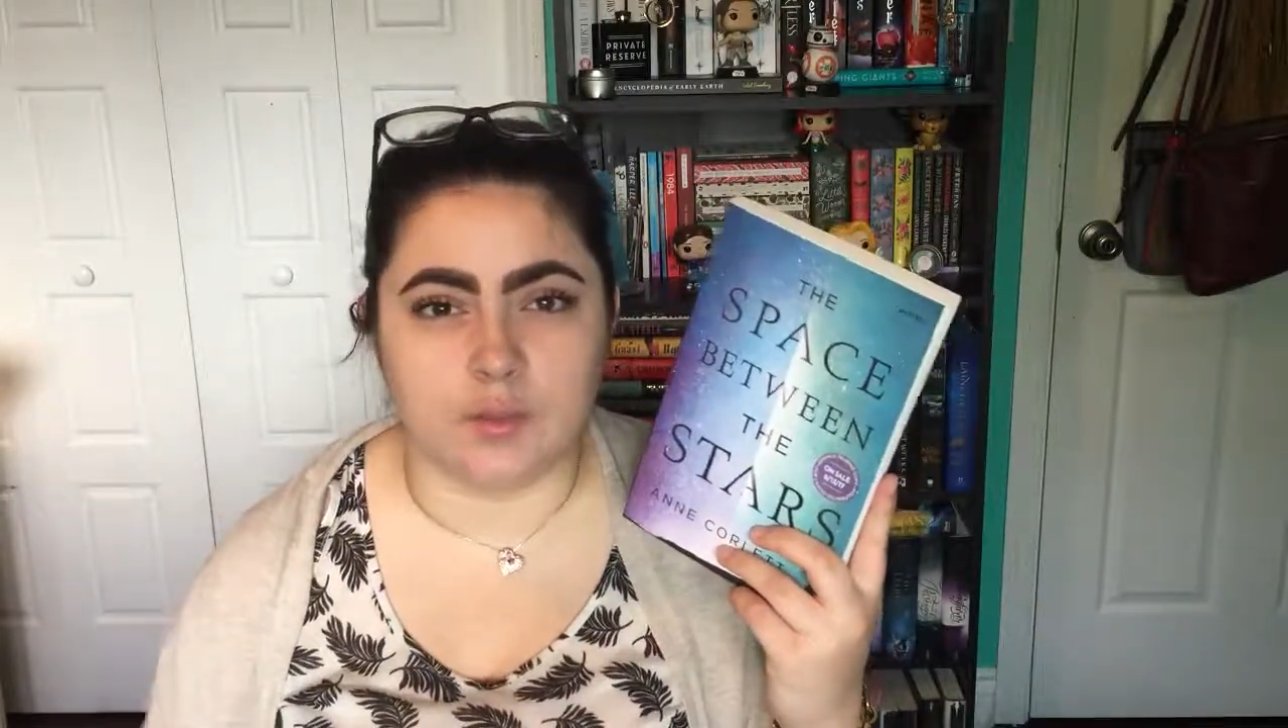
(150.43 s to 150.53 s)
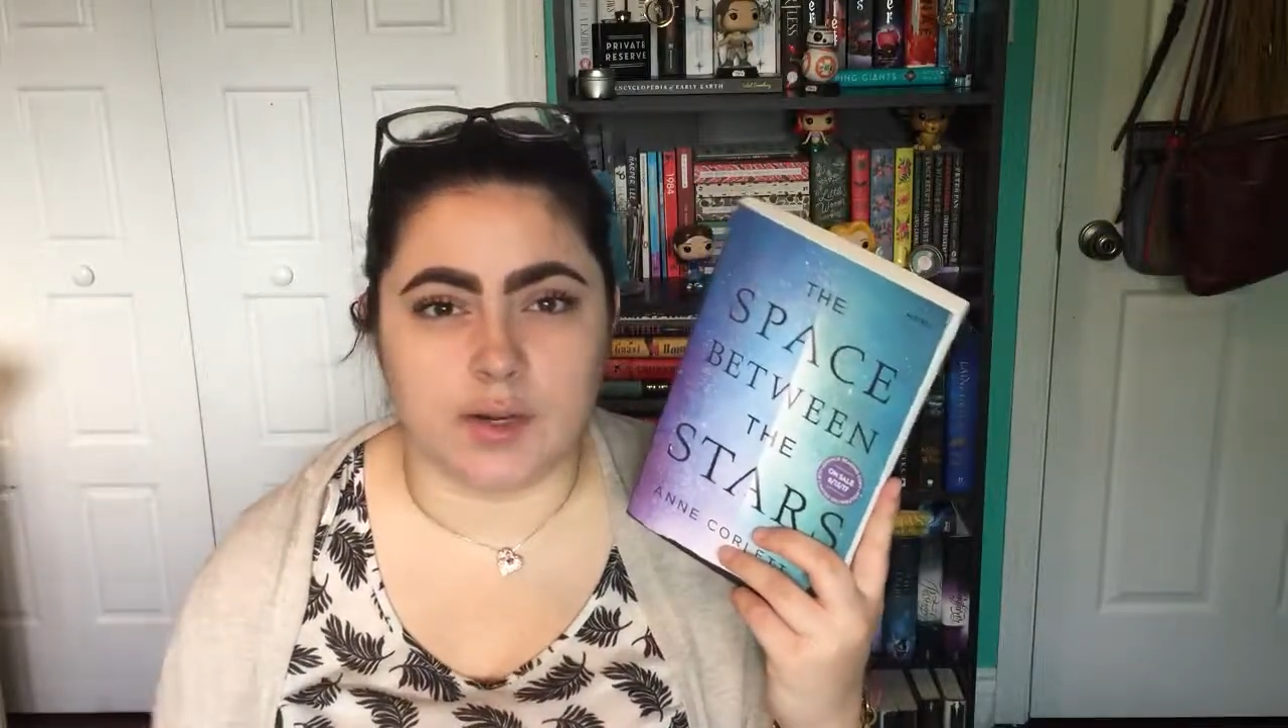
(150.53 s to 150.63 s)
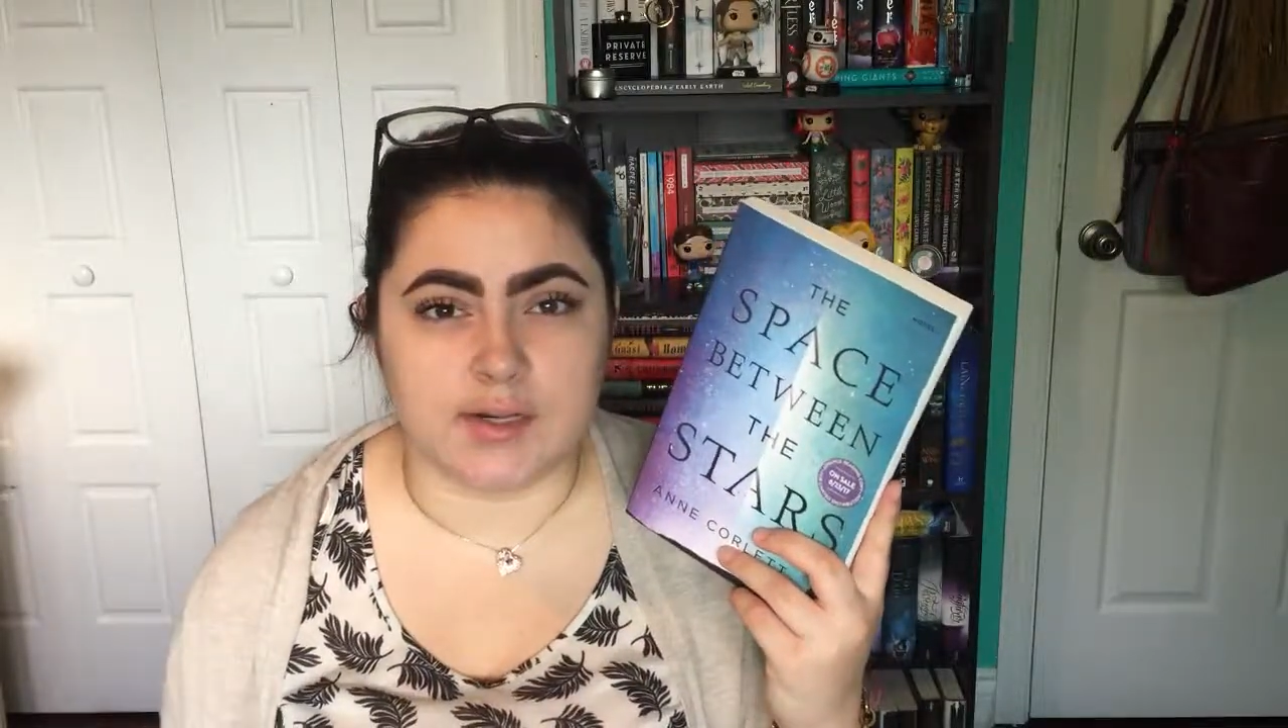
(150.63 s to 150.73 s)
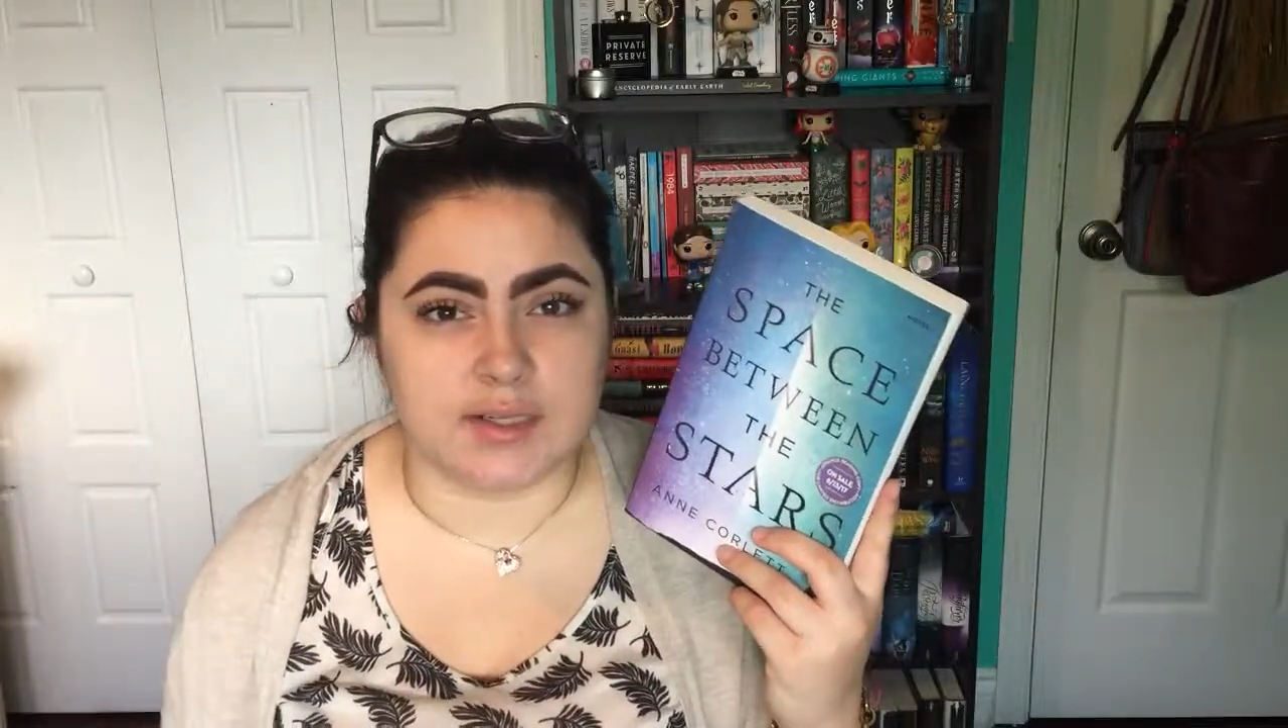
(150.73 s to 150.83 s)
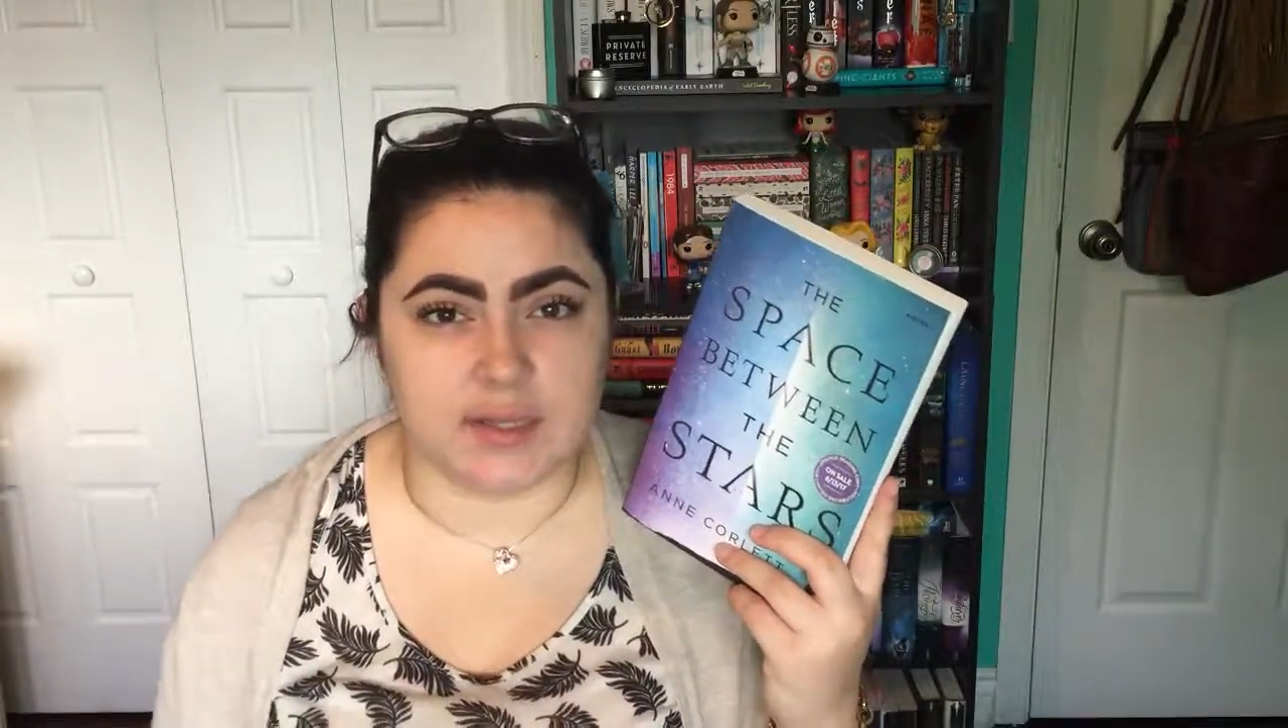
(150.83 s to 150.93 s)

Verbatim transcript: wanted to